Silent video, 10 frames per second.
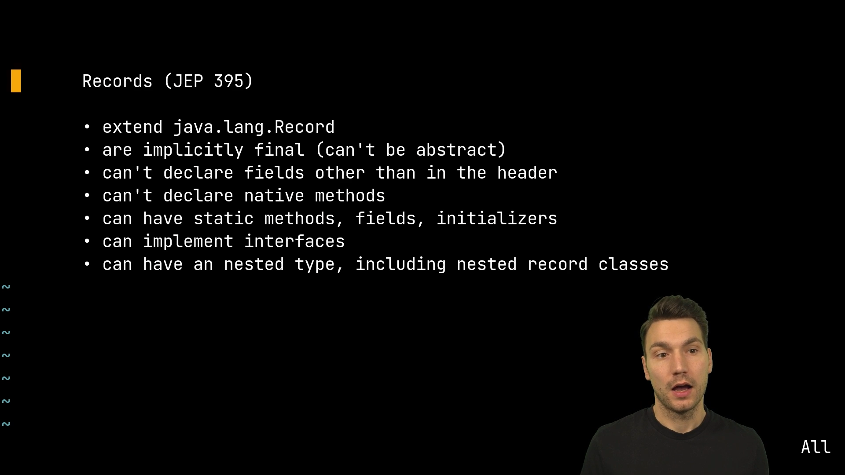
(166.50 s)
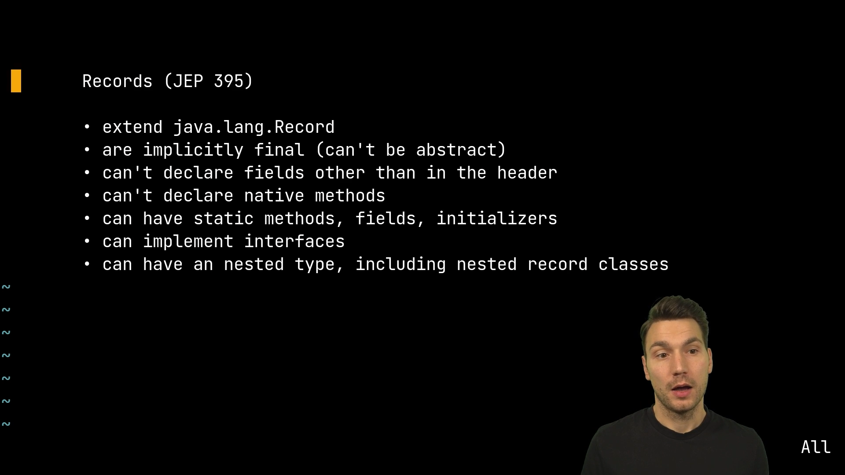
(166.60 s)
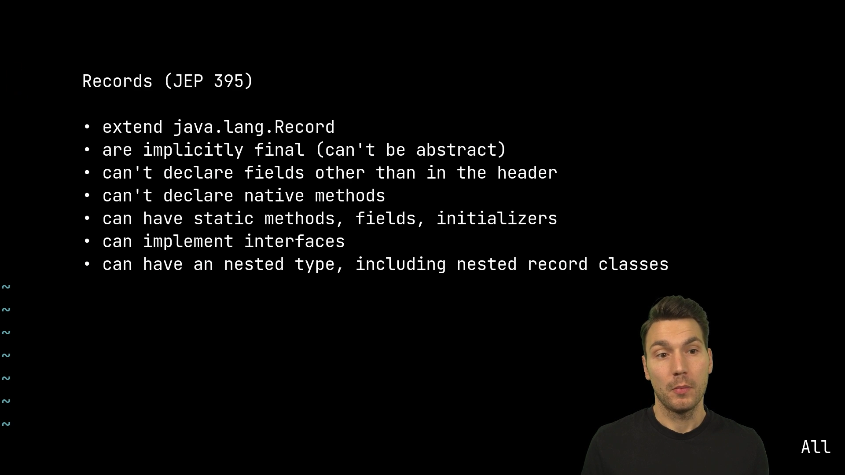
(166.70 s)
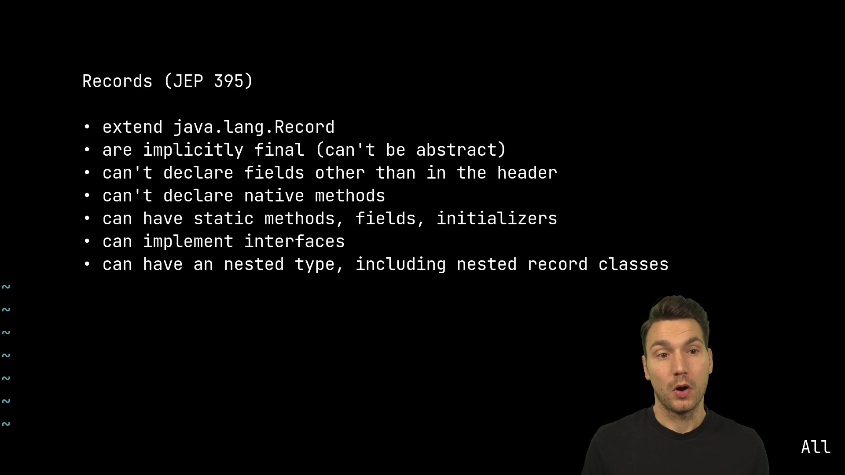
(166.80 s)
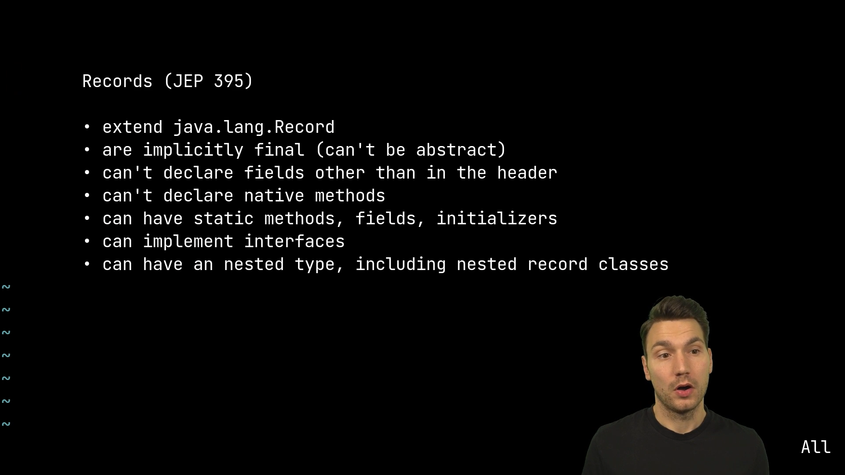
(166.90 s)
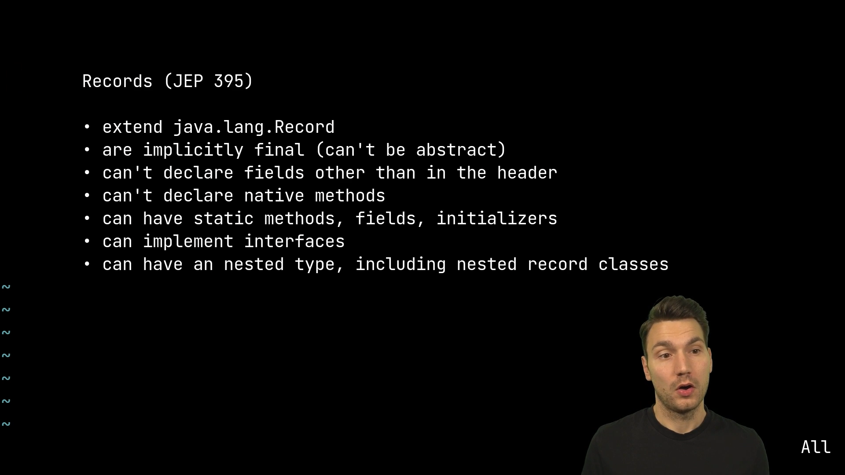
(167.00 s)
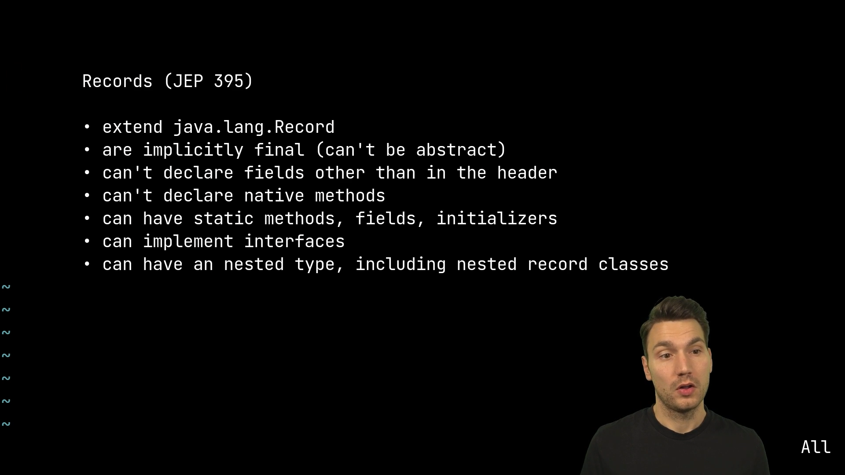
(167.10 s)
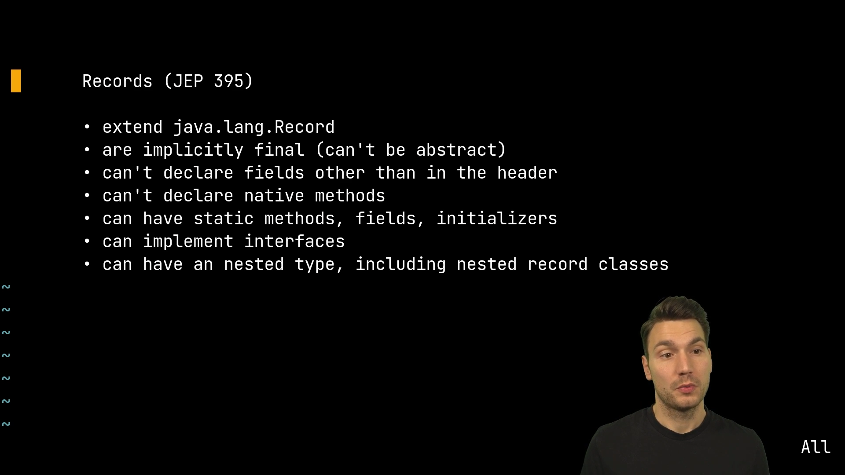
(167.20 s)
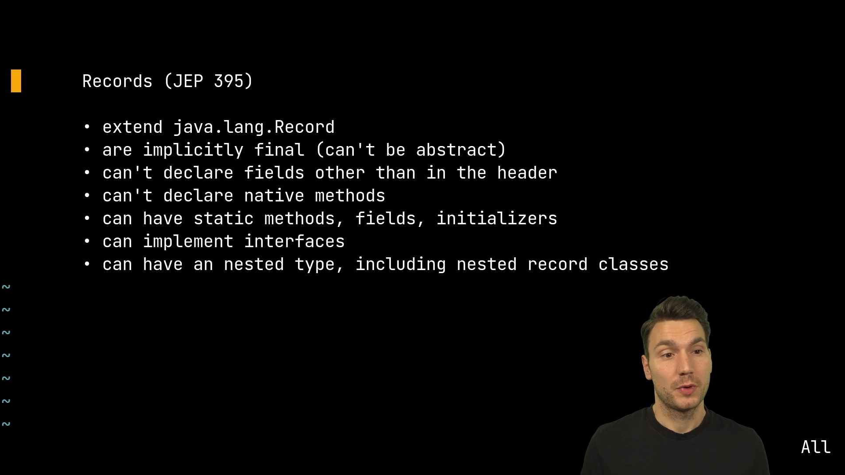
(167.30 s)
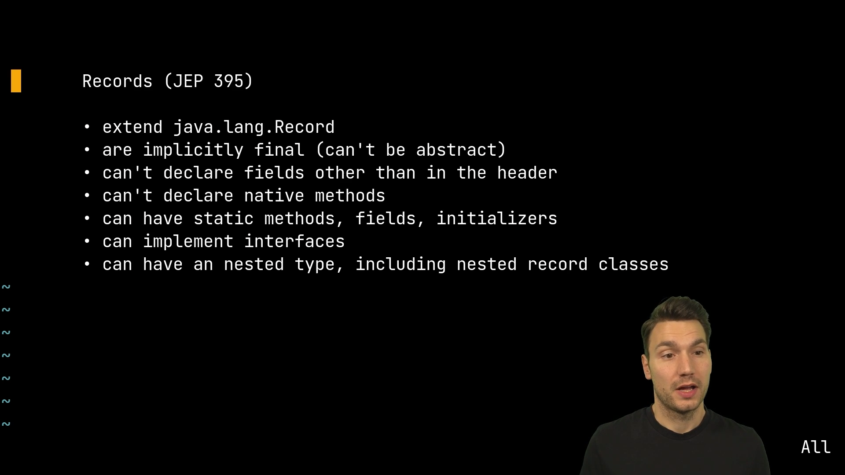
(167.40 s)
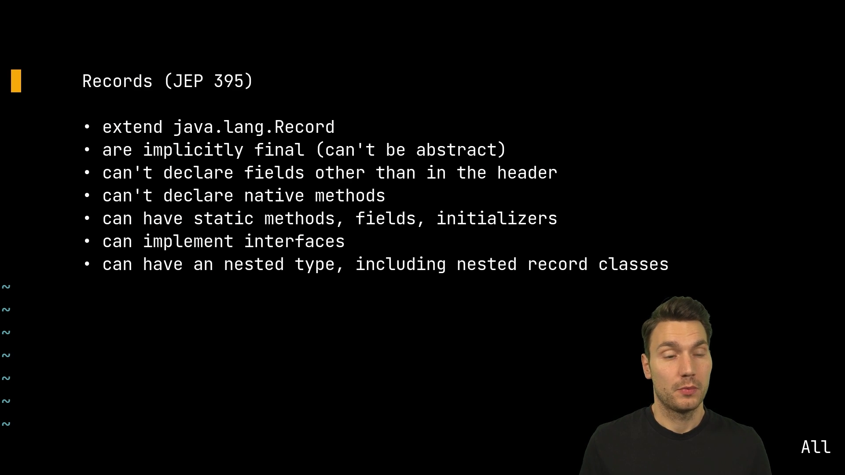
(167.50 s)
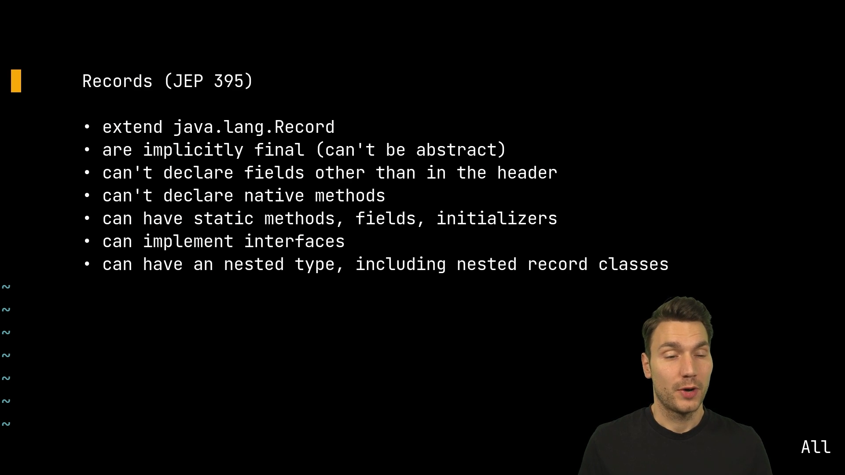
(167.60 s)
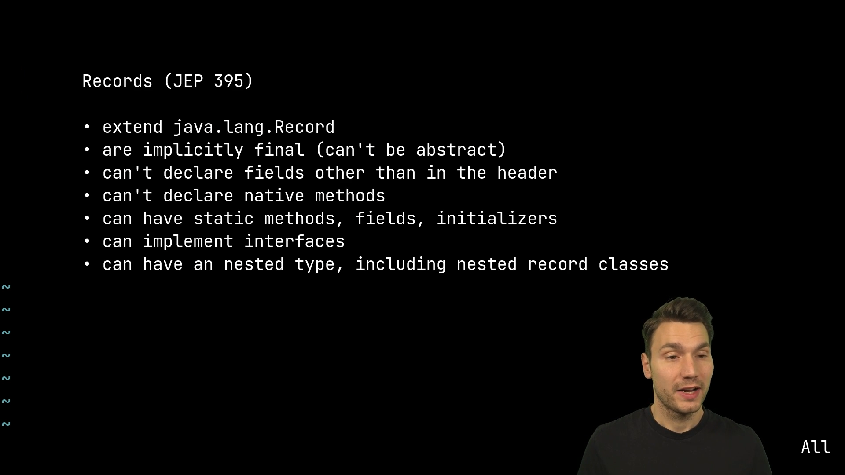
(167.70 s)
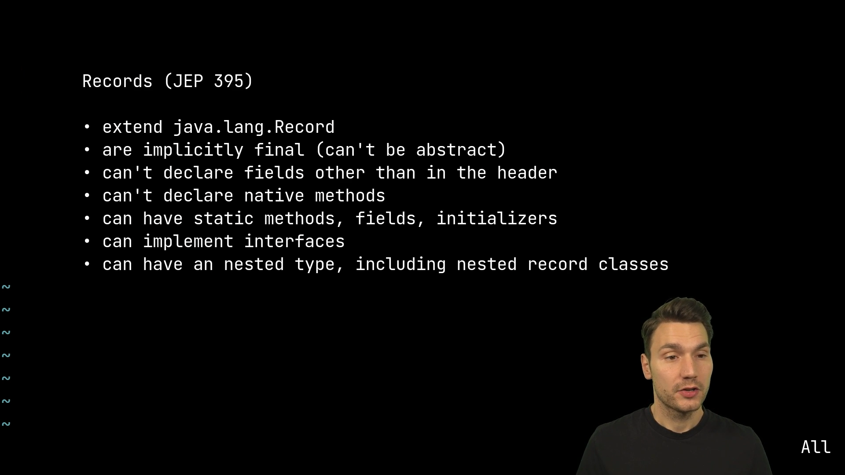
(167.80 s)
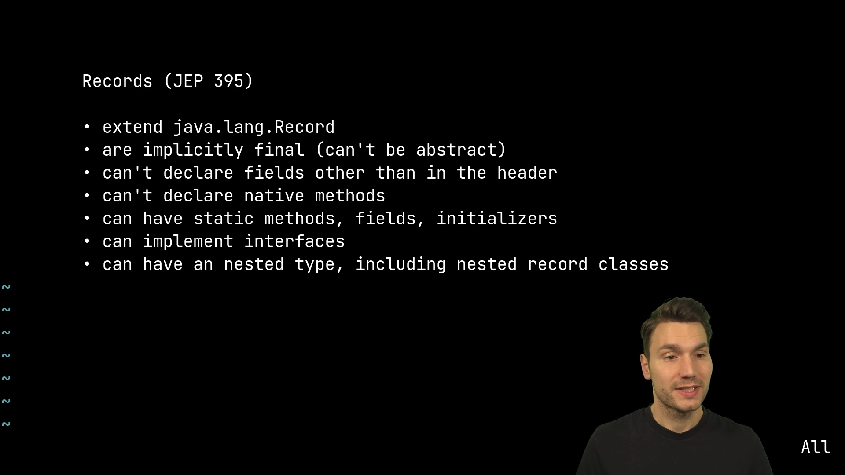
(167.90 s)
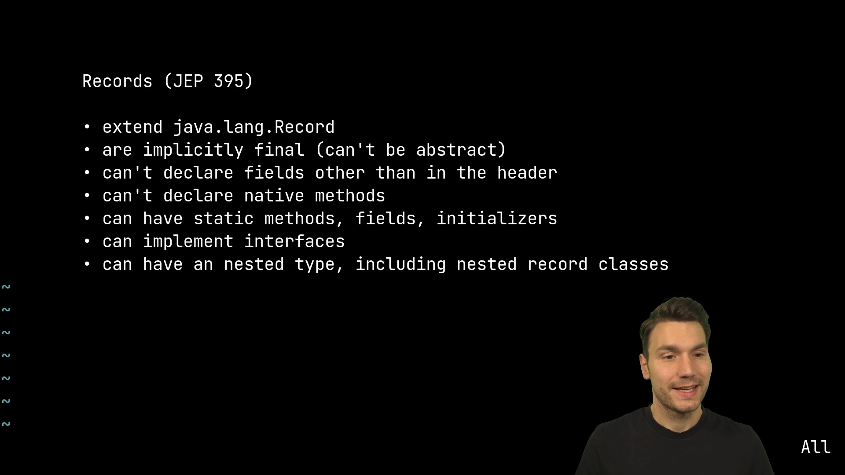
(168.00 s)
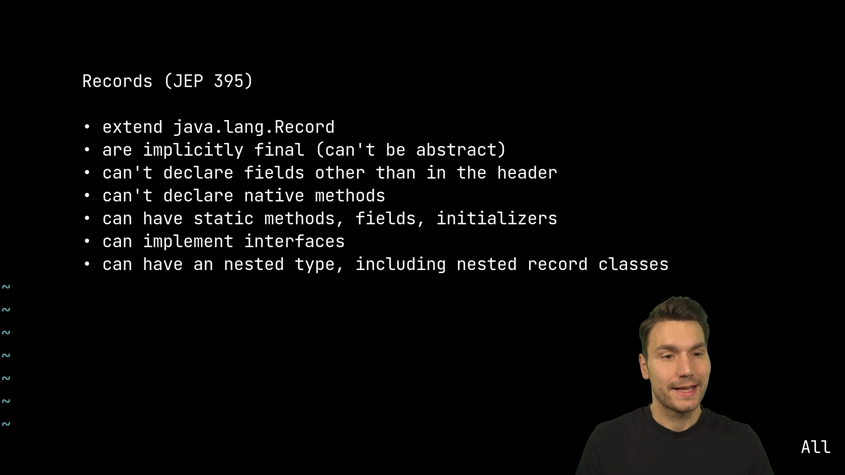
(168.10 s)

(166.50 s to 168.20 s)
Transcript: Um, all uh, records,